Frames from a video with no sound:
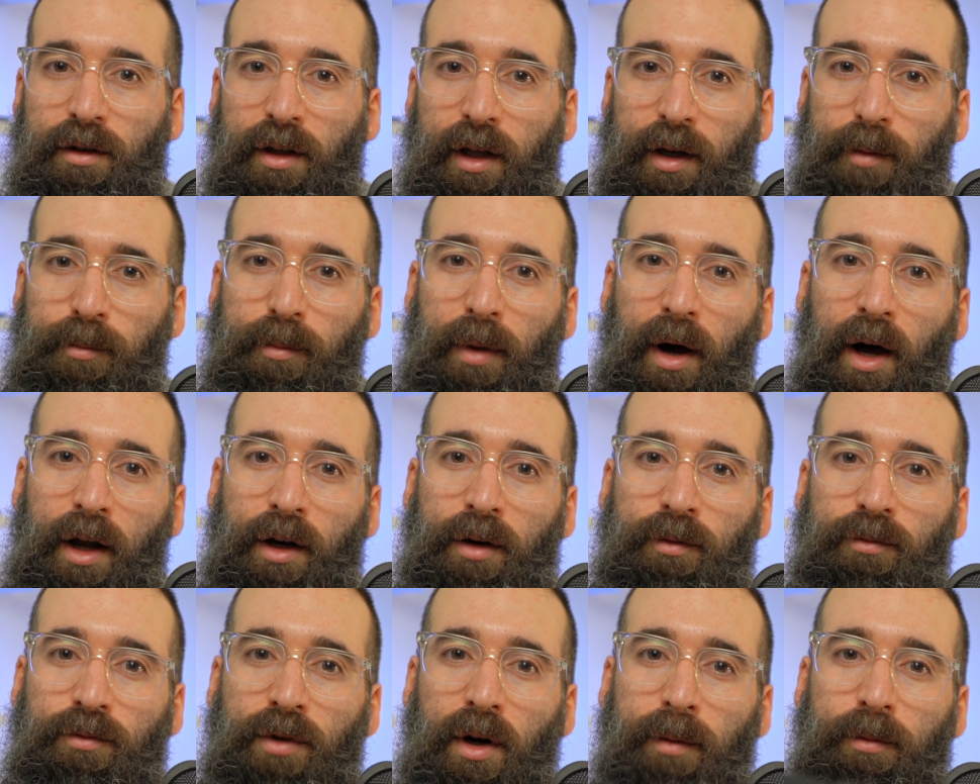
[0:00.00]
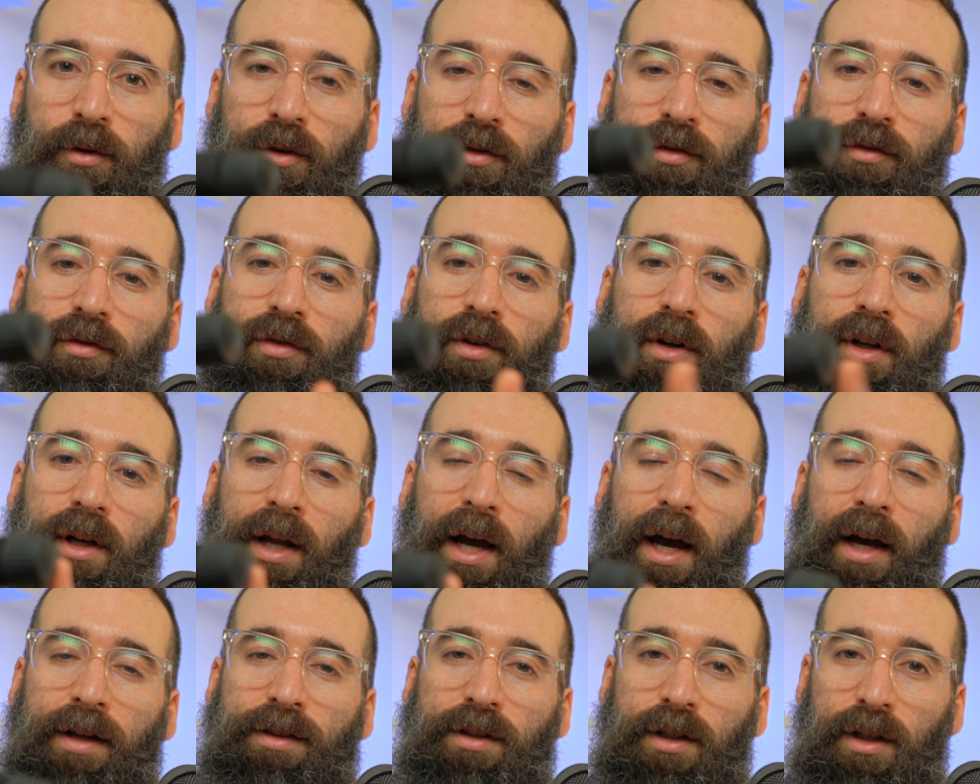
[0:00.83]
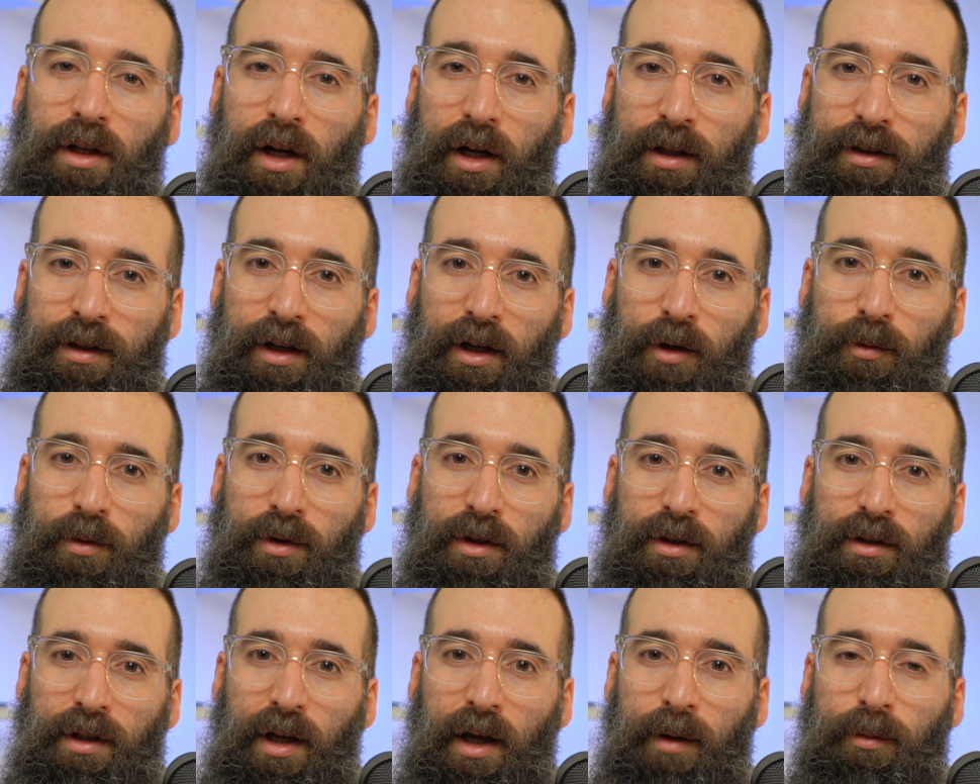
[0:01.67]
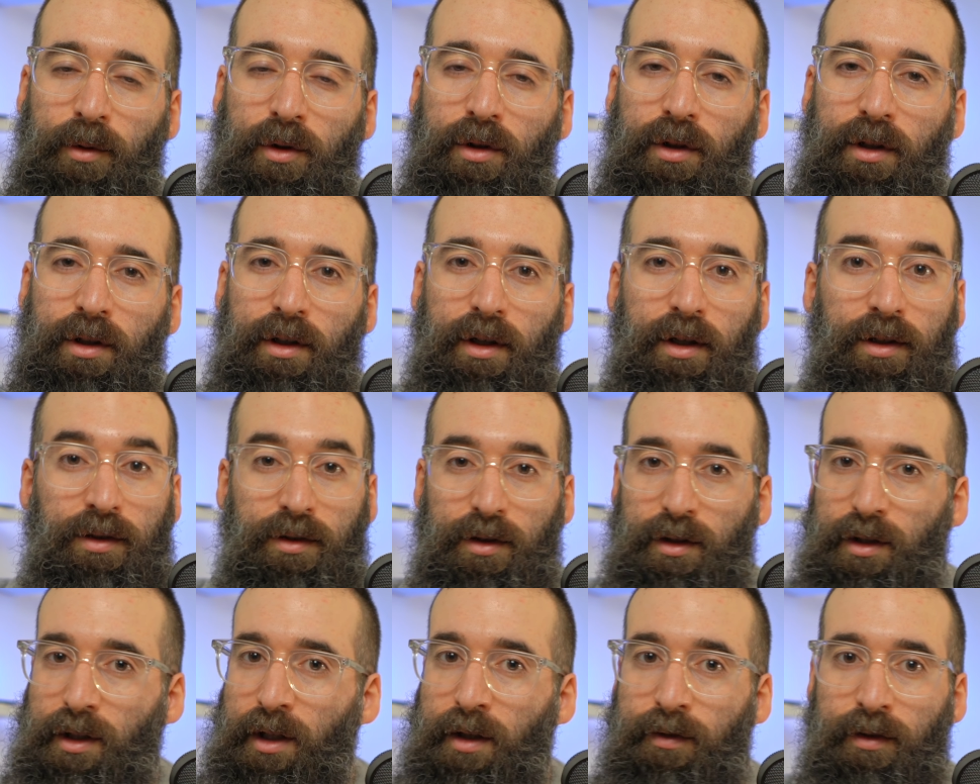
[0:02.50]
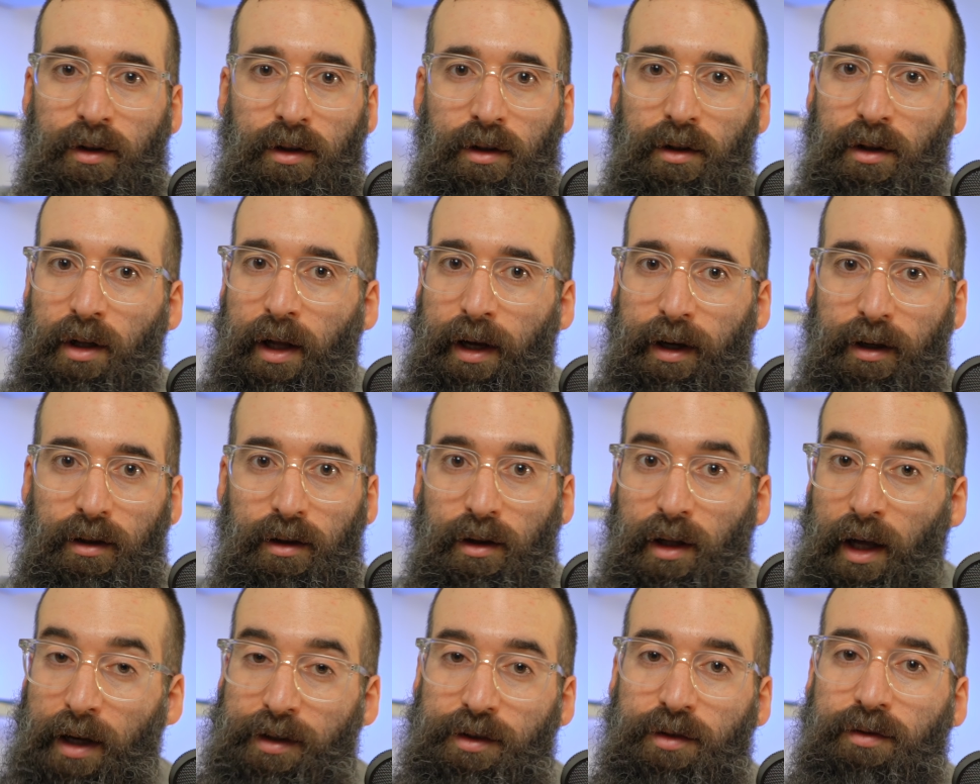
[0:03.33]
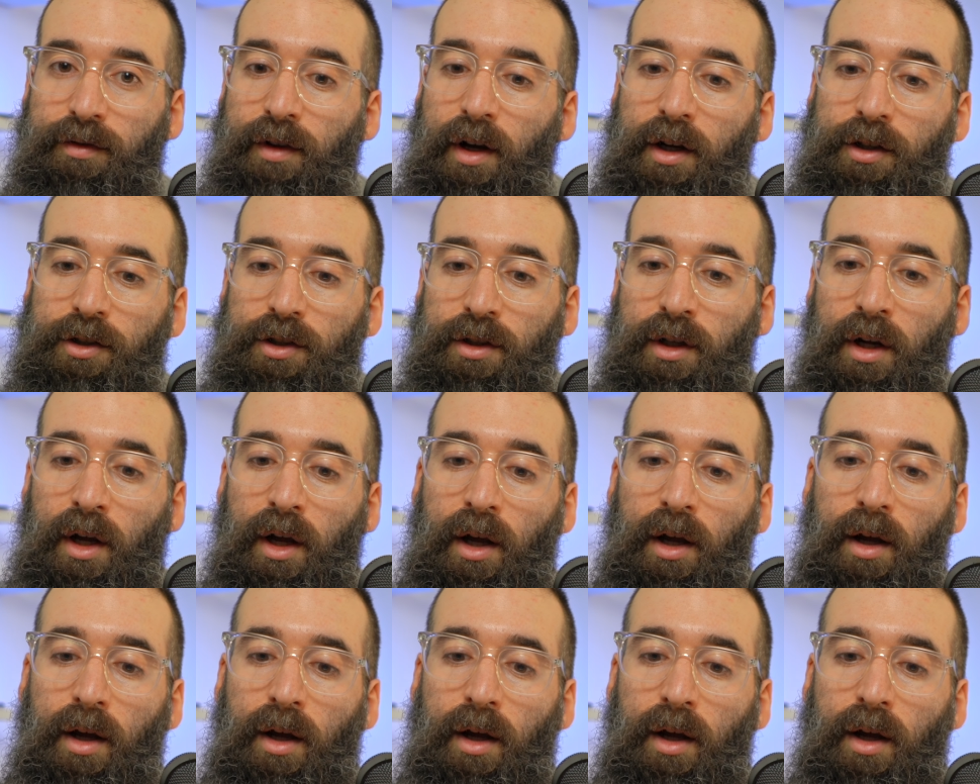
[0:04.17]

like bottom rubber foot has in contact with the table is even like less flush.